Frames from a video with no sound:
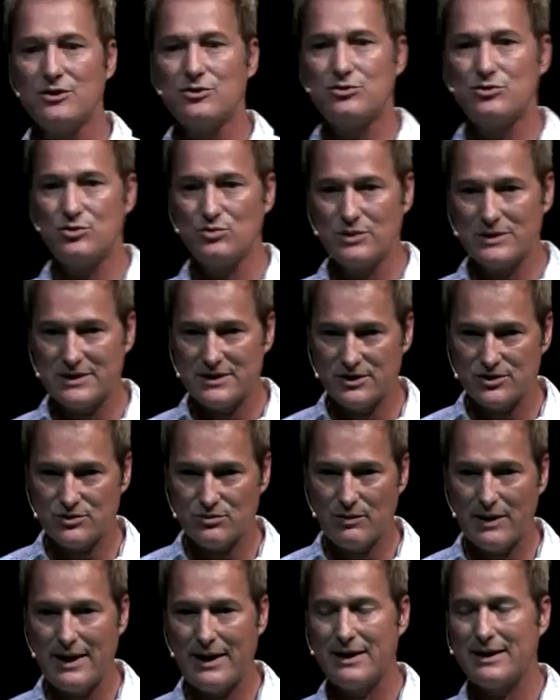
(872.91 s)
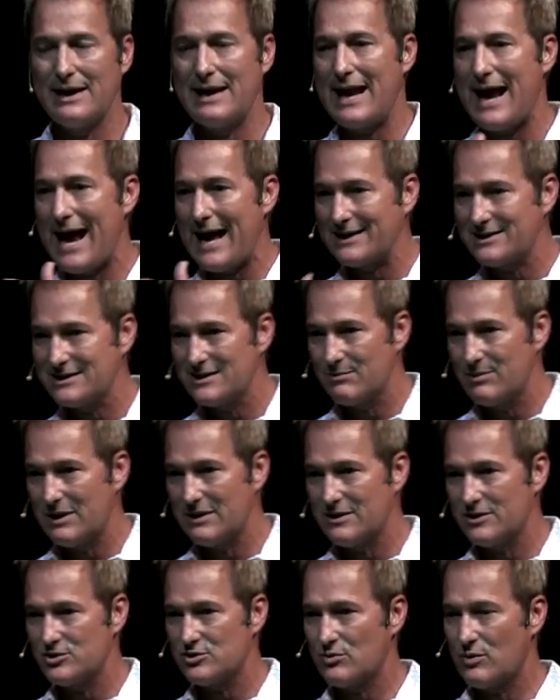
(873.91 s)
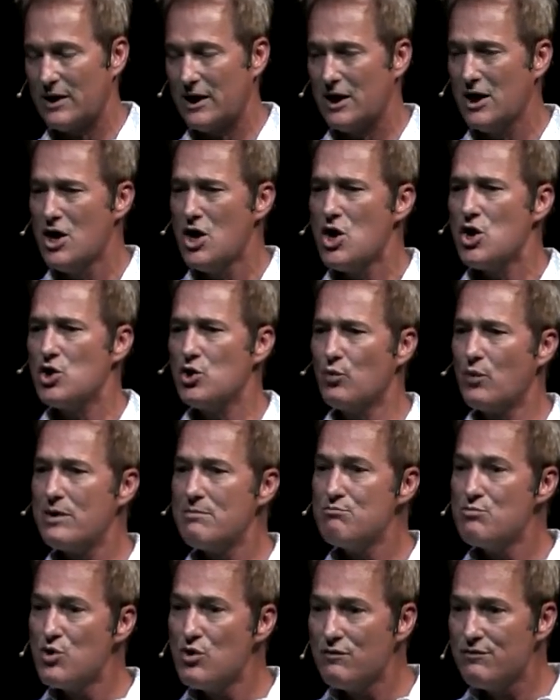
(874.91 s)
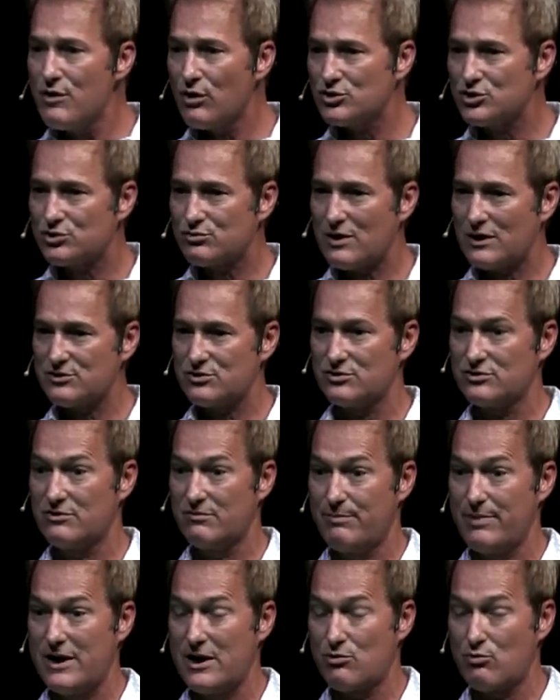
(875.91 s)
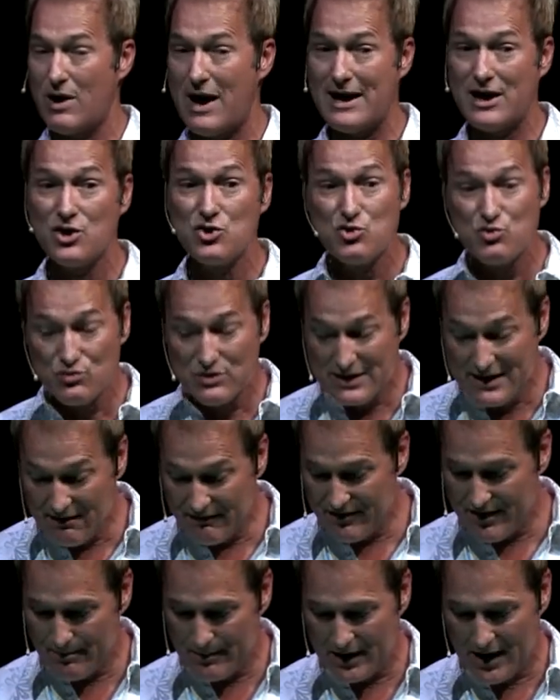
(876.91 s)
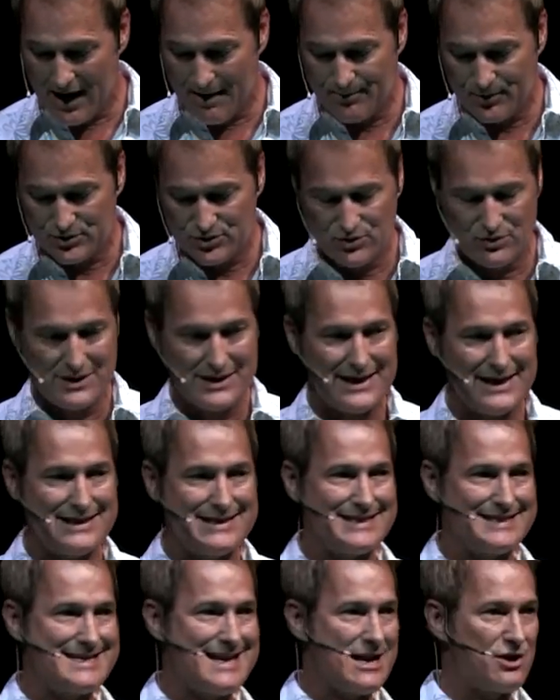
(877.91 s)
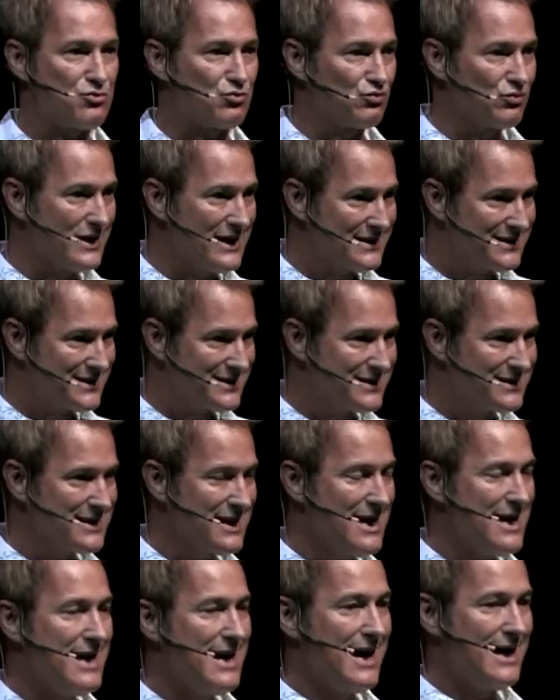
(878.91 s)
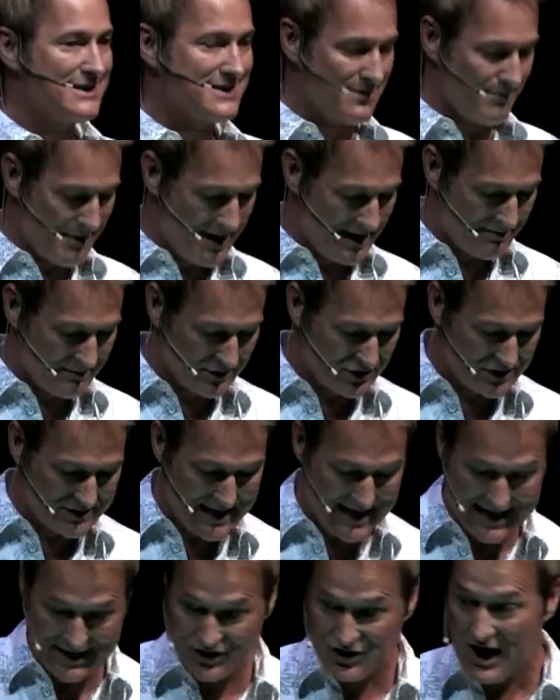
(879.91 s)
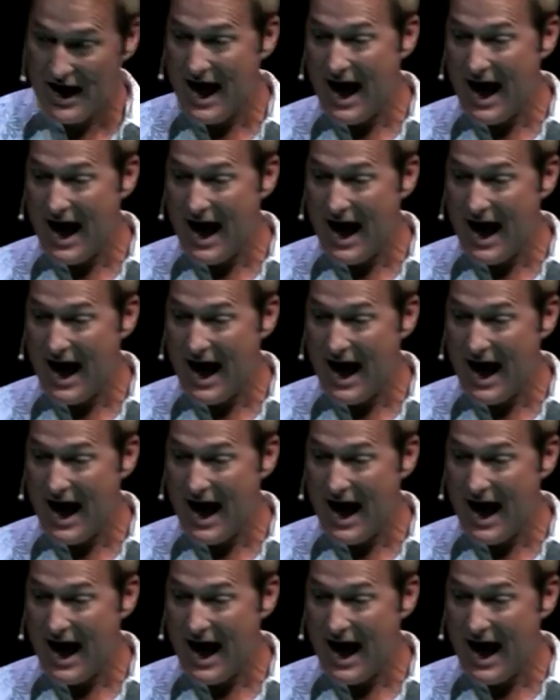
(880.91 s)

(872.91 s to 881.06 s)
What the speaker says: Do it this way. It has to be this way. You remove those stressors of being right and you give them an opportunity to take risks and to make mistakes.